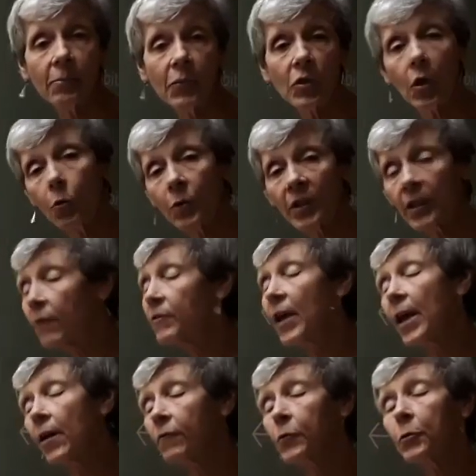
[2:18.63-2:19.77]
So we'd love to
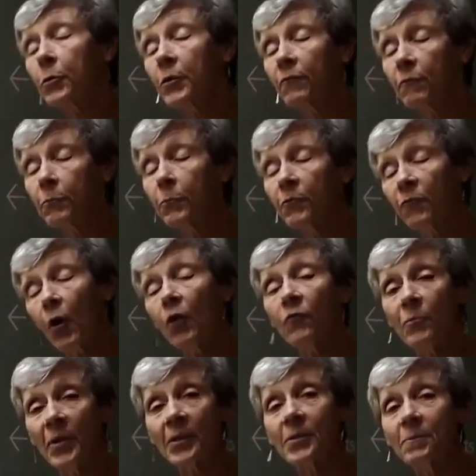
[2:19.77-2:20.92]
have your
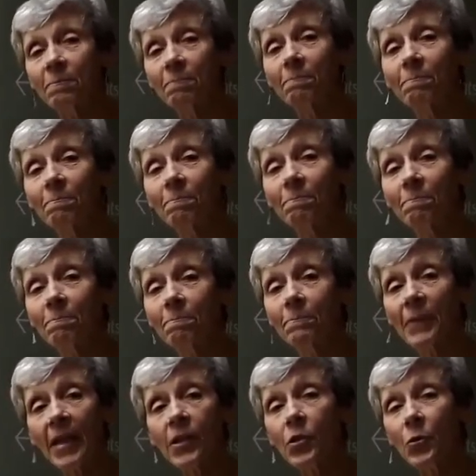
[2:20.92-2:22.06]
involvement.
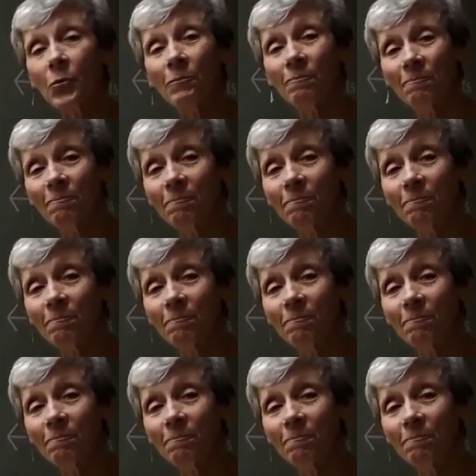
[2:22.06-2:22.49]
Thank you.